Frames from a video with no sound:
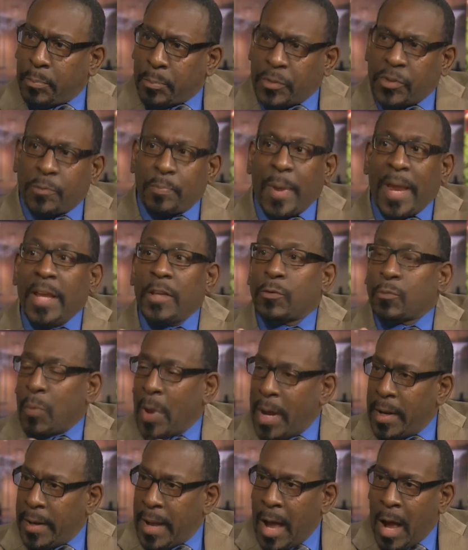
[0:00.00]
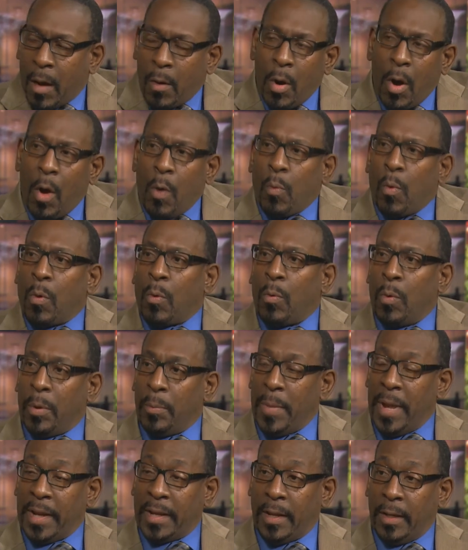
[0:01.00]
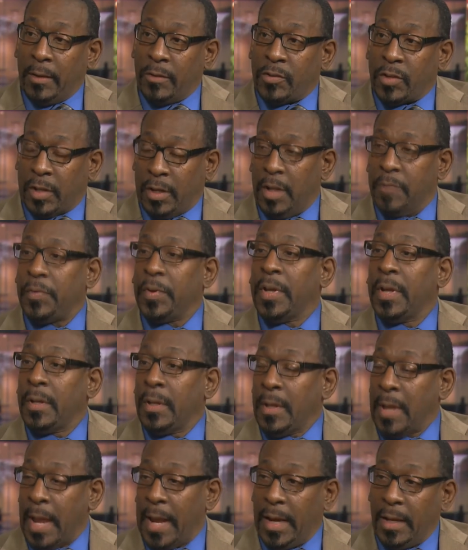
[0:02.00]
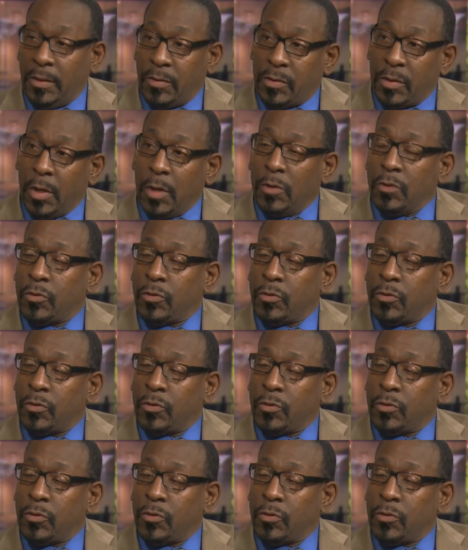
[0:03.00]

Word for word: space right now where we're making significant gains.